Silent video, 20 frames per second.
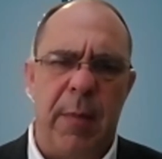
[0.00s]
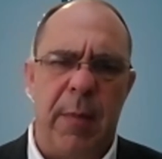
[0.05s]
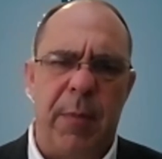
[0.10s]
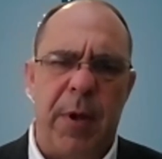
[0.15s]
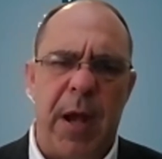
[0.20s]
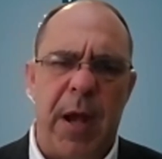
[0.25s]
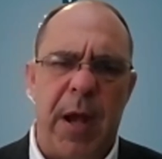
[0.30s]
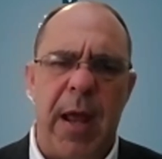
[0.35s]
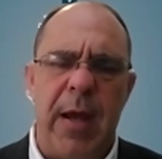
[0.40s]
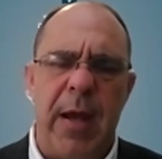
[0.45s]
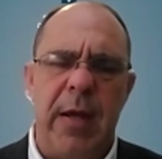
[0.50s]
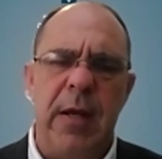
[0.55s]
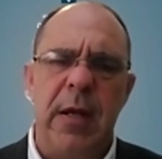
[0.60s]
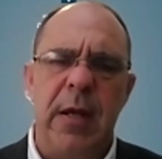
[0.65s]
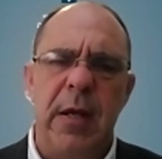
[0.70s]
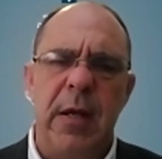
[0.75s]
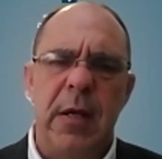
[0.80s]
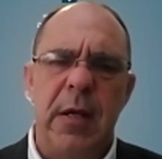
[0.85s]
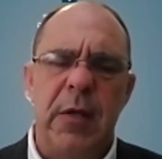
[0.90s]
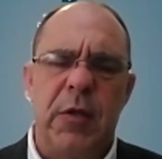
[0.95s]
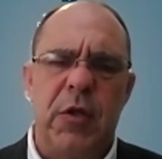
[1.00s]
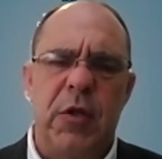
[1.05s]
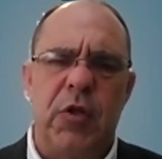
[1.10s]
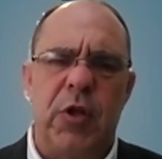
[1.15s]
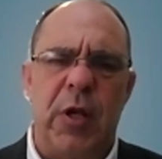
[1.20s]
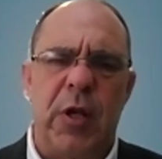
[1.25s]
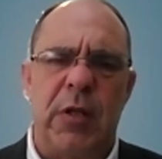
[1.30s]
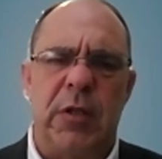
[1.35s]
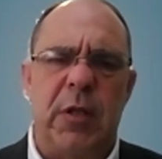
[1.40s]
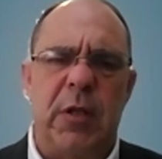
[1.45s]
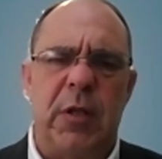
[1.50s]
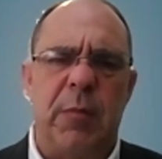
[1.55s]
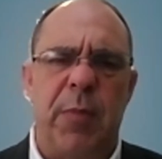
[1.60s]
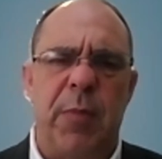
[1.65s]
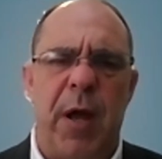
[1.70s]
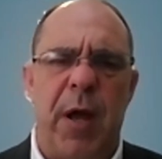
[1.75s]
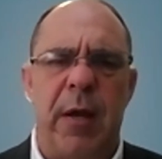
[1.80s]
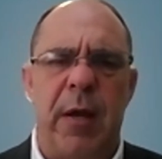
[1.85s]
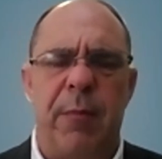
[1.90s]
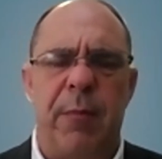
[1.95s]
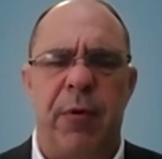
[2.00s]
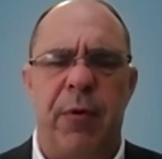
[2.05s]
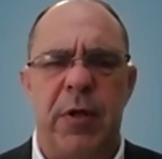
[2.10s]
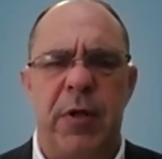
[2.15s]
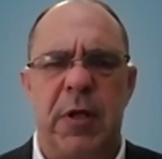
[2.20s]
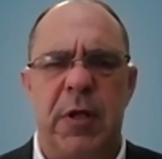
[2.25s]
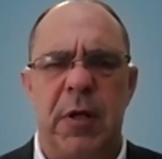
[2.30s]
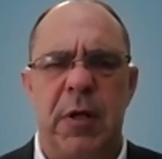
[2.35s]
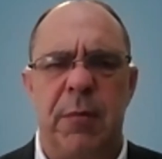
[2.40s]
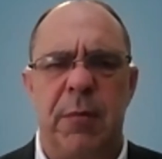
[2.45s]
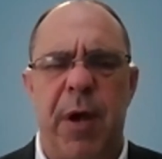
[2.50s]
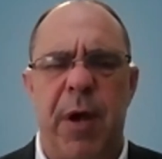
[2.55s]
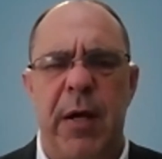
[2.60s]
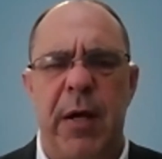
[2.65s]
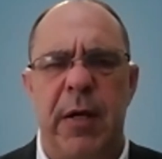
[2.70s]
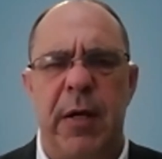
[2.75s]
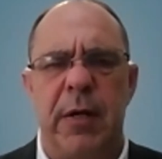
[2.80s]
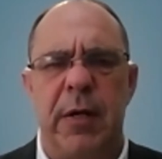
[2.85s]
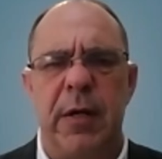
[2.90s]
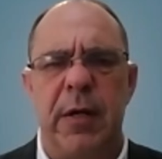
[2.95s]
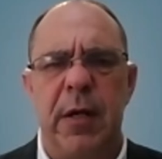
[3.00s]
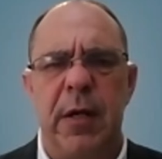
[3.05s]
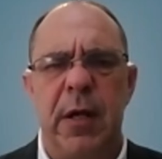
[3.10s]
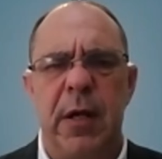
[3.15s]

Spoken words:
plan suggested by President Biden